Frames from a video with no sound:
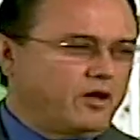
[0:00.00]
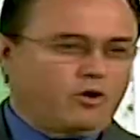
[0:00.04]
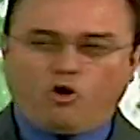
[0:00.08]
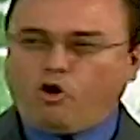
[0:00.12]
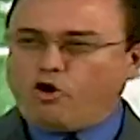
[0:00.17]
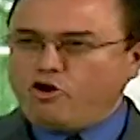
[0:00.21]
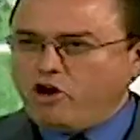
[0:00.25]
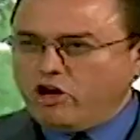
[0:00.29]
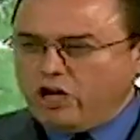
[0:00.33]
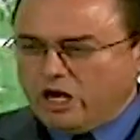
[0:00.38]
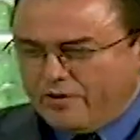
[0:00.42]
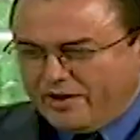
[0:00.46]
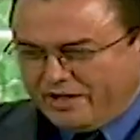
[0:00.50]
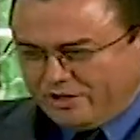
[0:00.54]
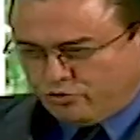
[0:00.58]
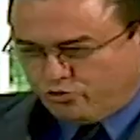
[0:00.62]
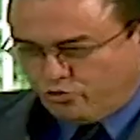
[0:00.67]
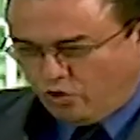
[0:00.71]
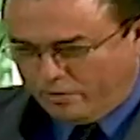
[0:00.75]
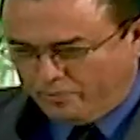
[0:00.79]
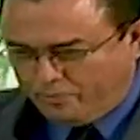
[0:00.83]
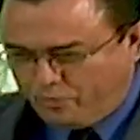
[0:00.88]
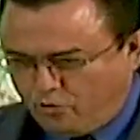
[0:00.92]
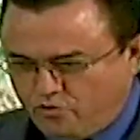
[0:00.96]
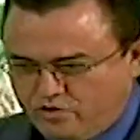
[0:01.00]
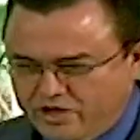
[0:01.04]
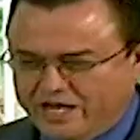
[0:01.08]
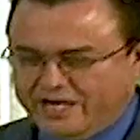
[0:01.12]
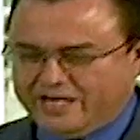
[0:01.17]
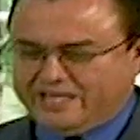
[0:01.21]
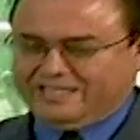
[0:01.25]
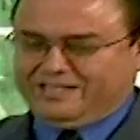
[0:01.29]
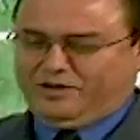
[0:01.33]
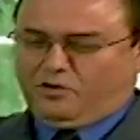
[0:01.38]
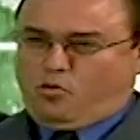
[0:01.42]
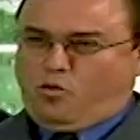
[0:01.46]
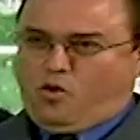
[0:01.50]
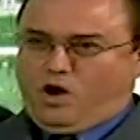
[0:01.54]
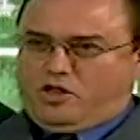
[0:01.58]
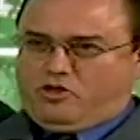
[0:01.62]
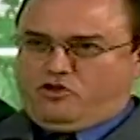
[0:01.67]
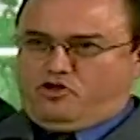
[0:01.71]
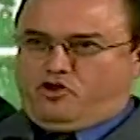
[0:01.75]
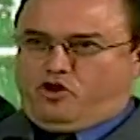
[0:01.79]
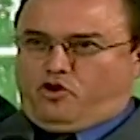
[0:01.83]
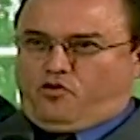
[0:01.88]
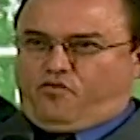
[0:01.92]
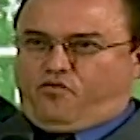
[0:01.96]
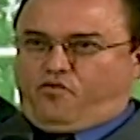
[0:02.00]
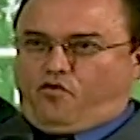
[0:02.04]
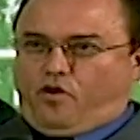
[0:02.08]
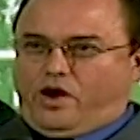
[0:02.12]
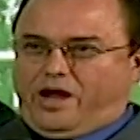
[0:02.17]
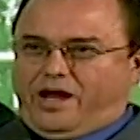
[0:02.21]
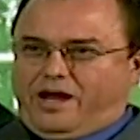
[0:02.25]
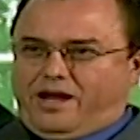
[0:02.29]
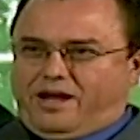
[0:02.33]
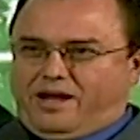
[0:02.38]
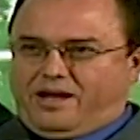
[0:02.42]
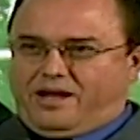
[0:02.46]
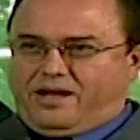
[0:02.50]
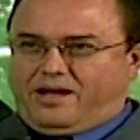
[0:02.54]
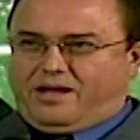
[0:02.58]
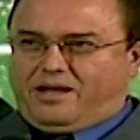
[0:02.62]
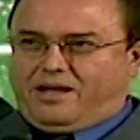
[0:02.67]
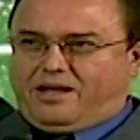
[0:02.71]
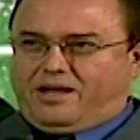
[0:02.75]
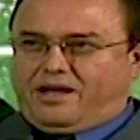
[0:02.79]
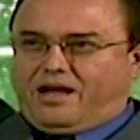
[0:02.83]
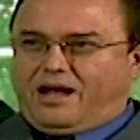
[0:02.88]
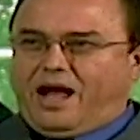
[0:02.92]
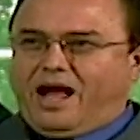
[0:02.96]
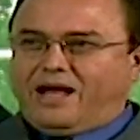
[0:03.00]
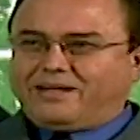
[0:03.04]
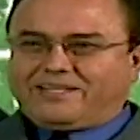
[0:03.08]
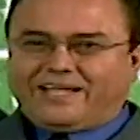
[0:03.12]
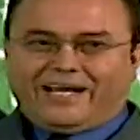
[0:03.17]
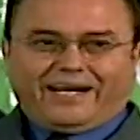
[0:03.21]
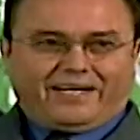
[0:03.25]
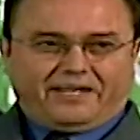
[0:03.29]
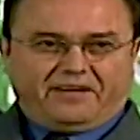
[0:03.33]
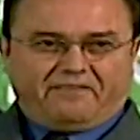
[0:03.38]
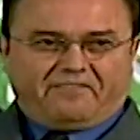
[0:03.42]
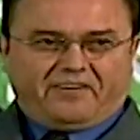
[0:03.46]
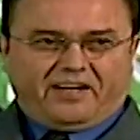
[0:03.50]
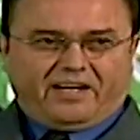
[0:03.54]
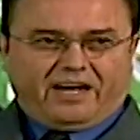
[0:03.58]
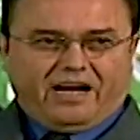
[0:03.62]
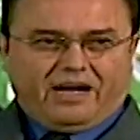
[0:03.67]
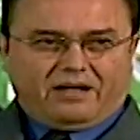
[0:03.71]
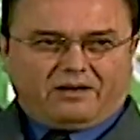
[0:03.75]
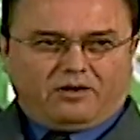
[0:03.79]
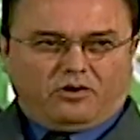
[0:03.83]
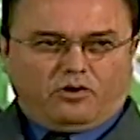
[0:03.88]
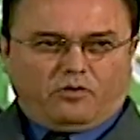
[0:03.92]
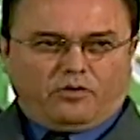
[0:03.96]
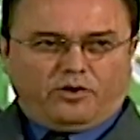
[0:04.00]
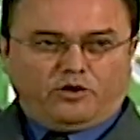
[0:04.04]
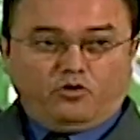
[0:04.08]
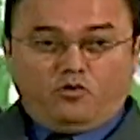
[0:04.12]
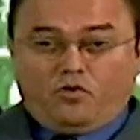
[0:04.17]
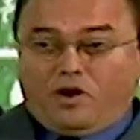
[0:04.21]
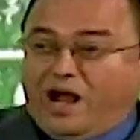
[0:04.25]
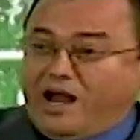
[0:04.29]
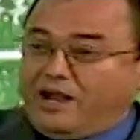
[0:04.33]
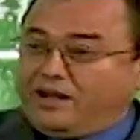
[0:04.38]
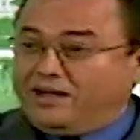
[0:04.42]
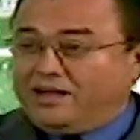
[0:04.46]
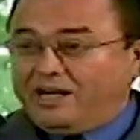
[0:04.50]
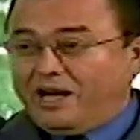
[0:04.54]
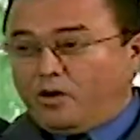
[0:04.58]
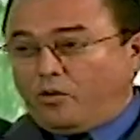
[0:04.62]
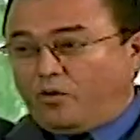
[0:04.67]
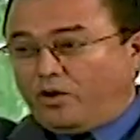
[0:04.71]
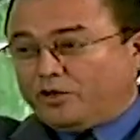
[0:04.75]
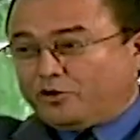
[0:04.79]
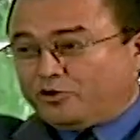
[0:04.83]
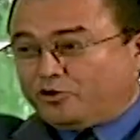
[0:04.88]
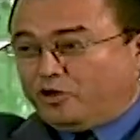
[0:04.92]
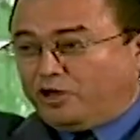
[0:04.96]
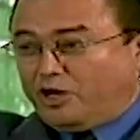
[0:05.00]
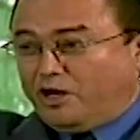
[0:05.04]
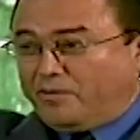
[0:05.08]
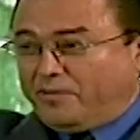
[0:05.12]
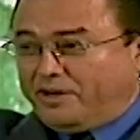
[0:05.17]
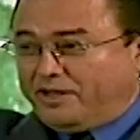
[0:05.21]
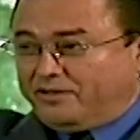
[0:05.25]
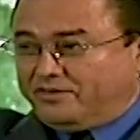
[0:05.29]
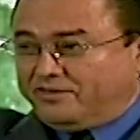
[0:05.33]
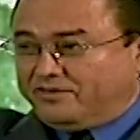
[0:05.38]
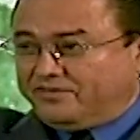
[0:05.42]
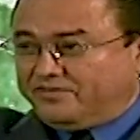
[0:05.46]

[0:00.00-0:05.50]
Then he took and raised the dagger like this, but when he went to sacrifice it, an angel came and stopped him.